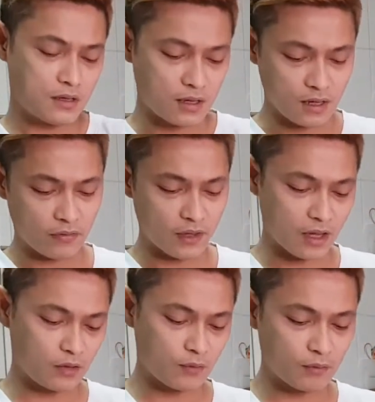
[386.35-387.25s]
And
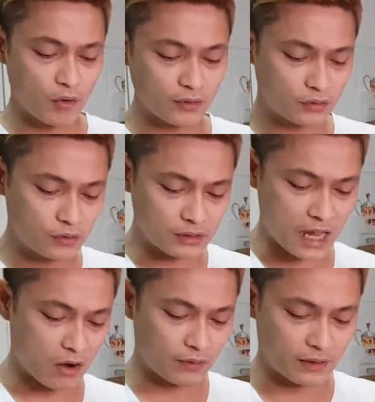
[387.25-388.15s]
then what we're going to do
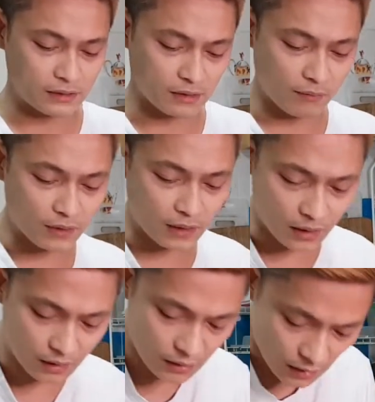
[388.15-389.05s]
now is I'm
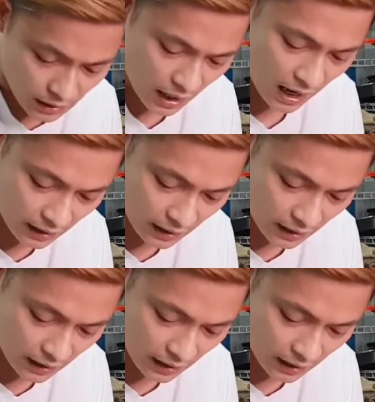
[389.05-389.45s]
gonna cut